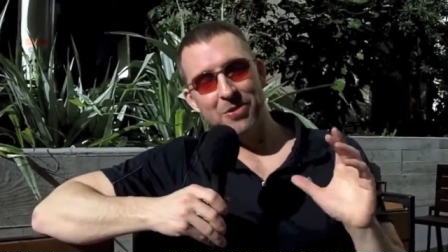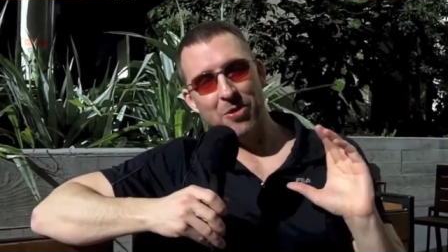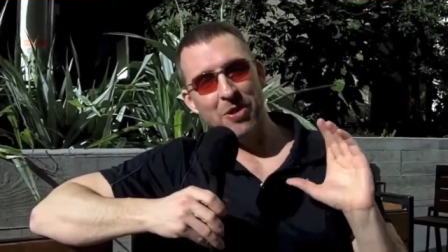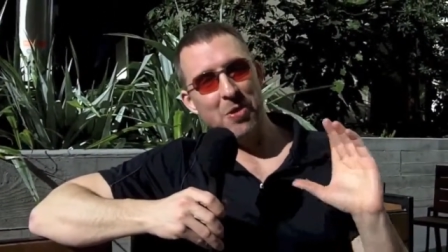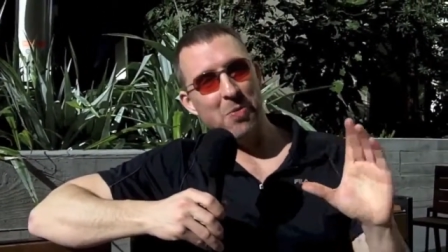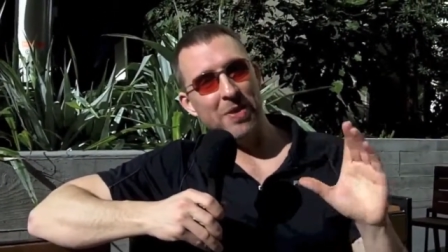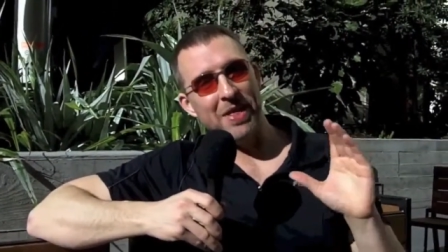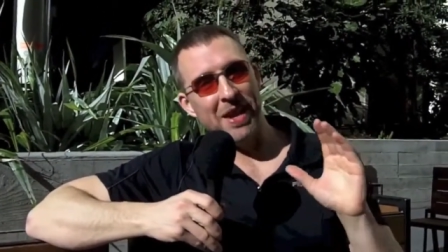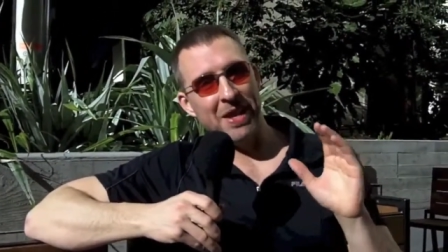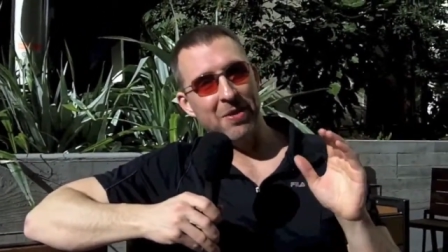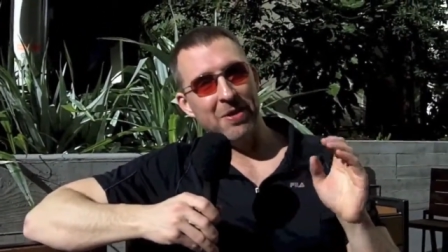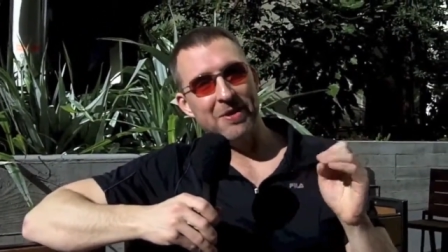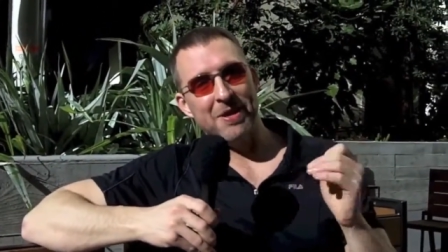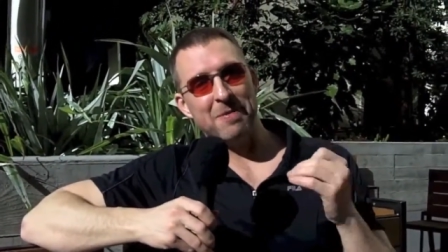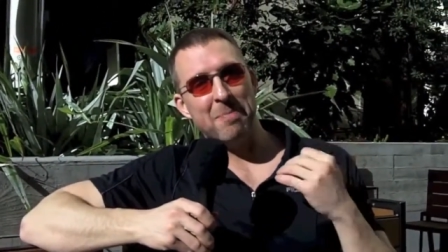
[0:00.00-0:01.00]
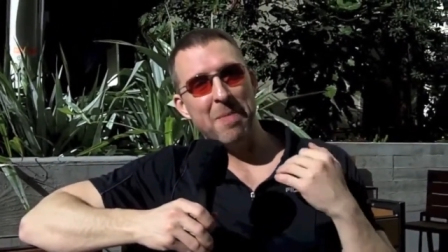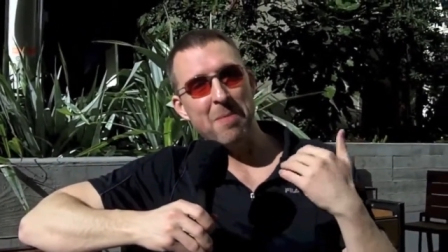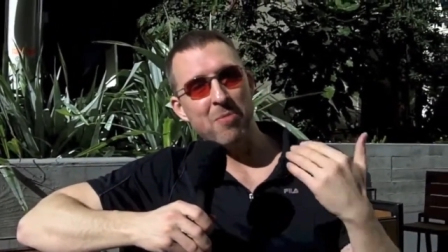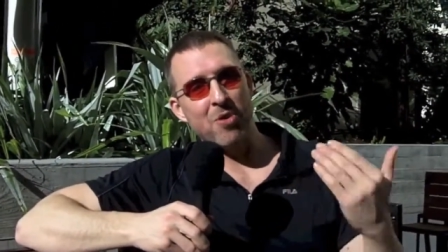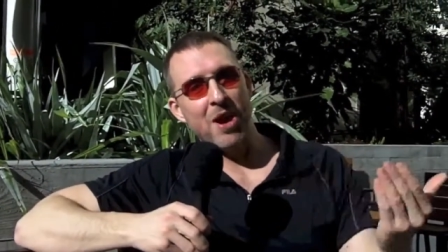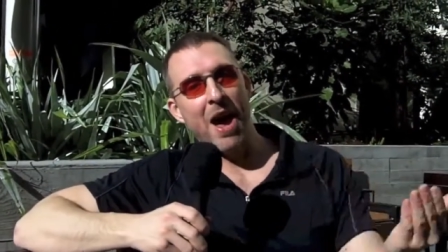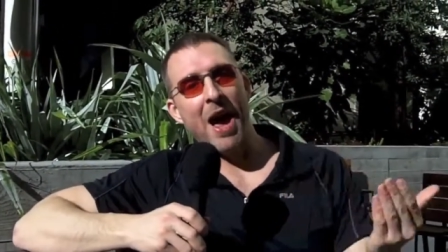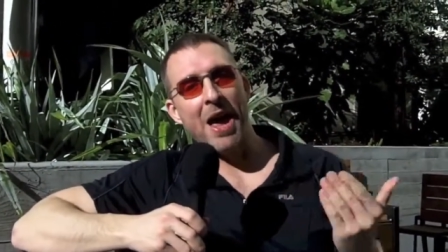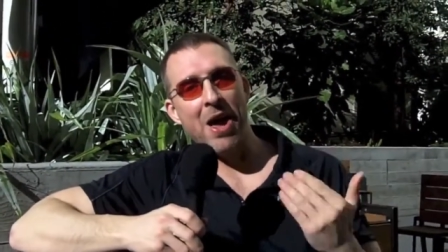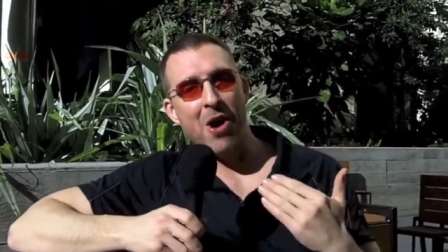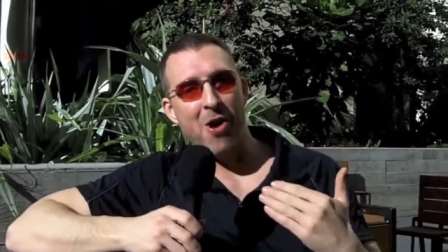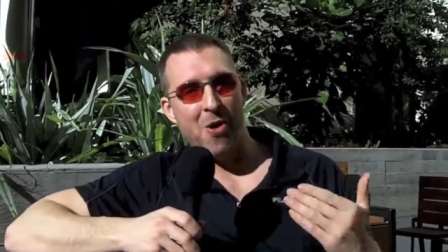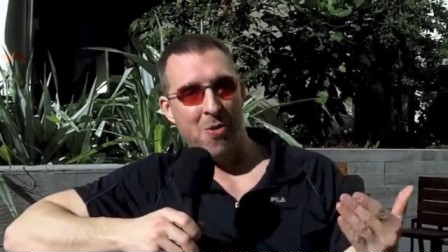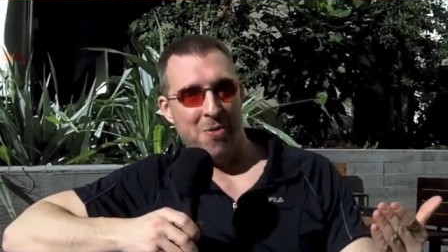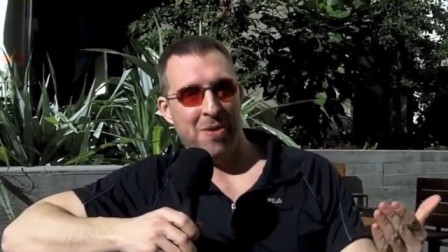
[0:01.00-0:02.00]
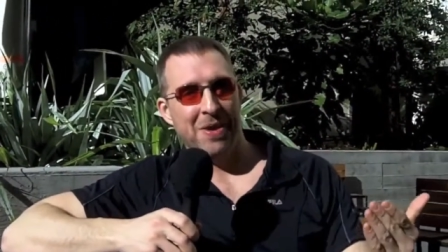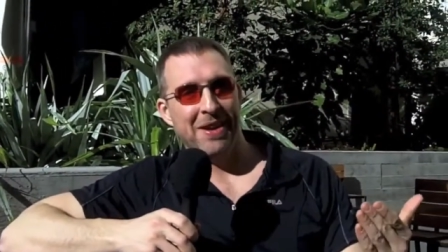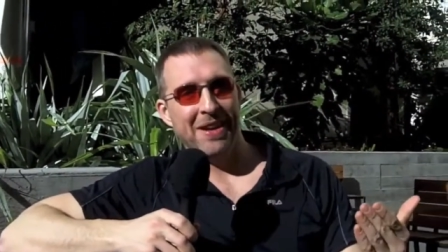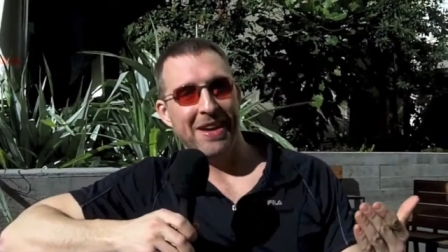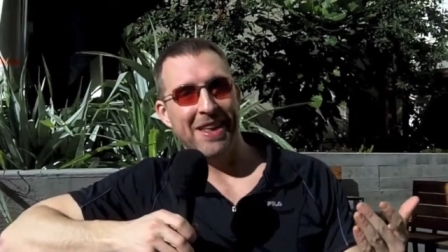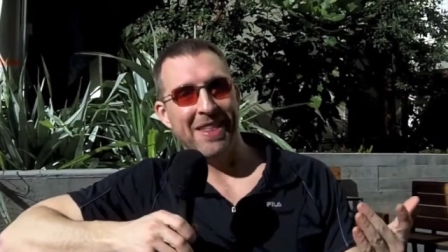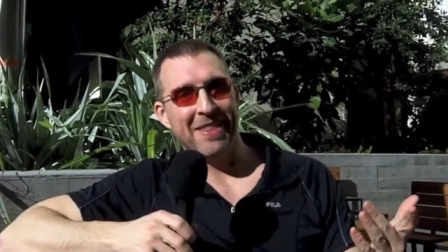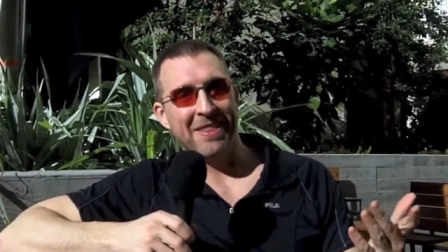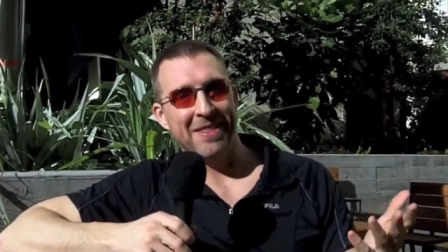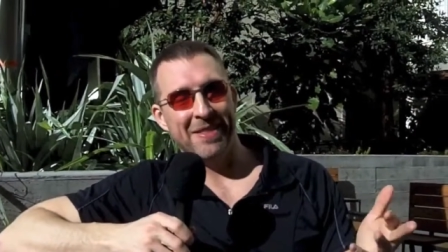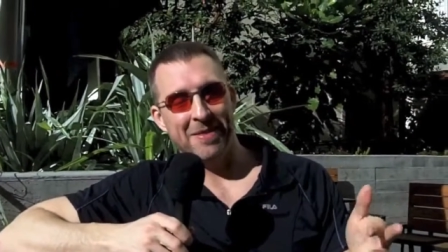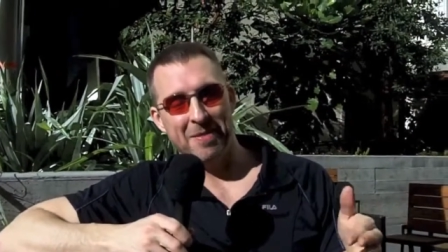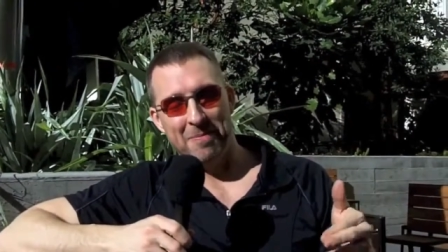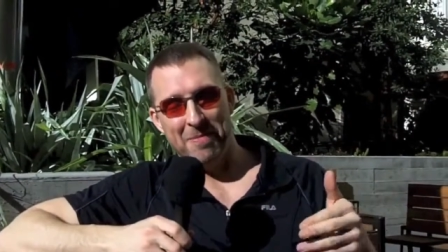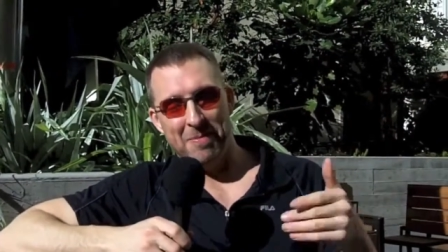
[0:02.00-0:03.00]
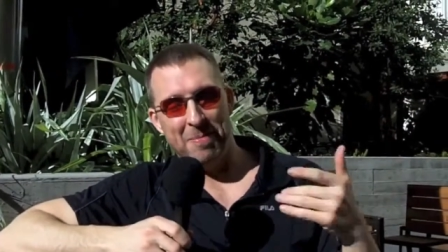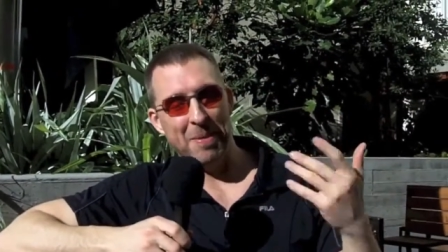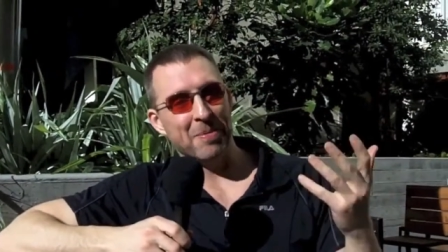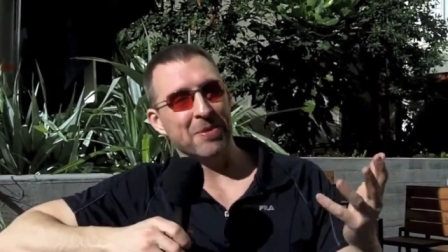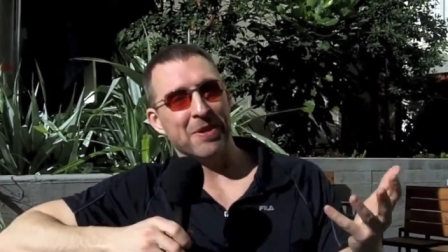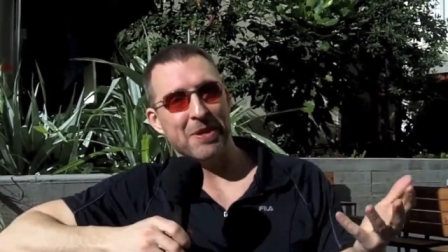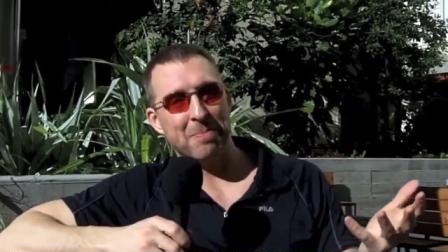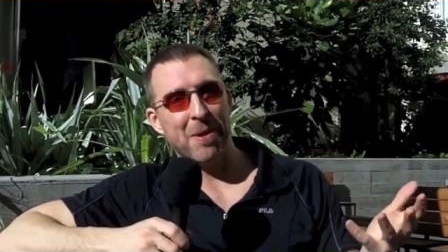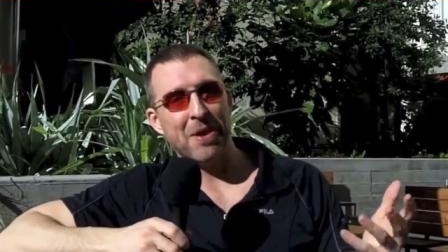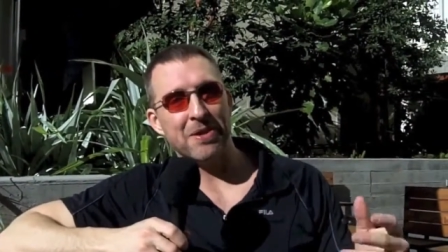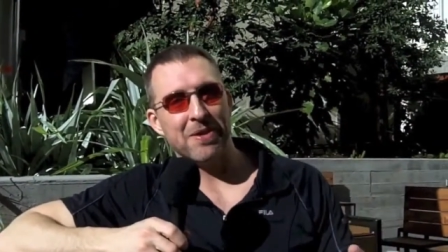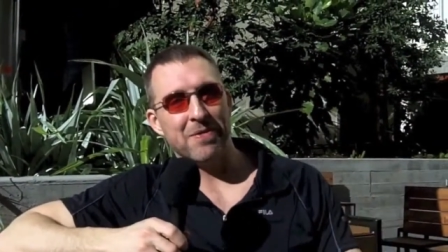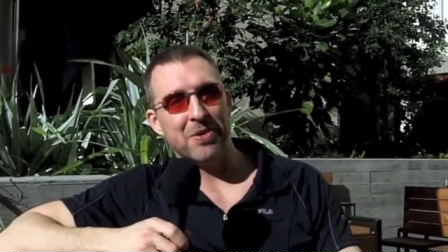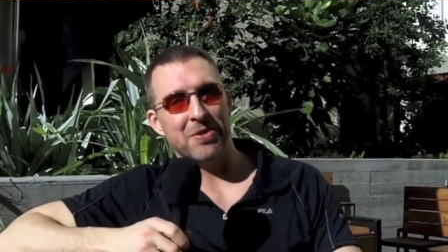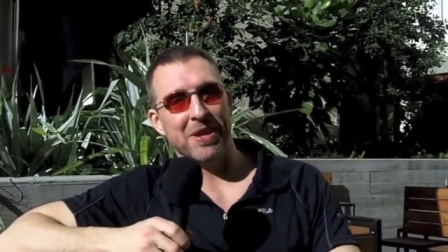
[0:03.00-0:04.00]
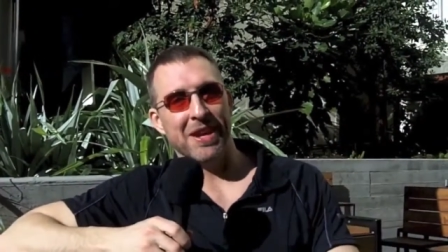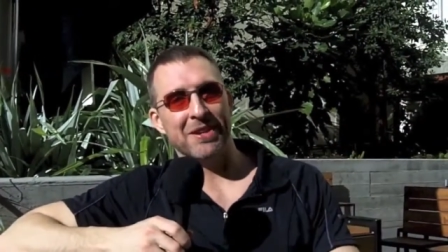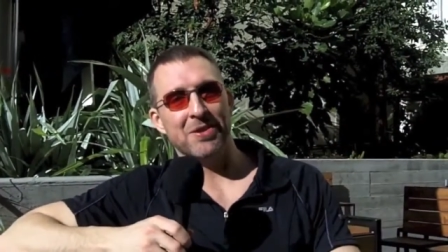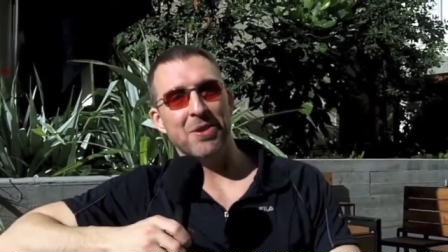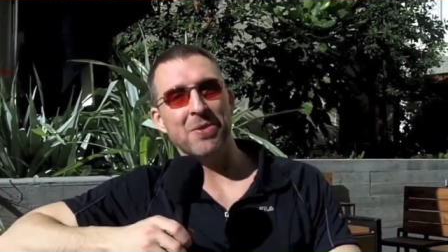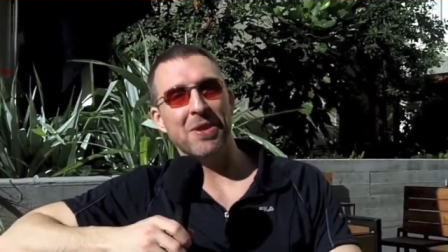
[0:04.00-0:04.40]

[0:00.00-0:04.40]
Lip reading: There's only one that increases memory I/O in the people's experience of using it.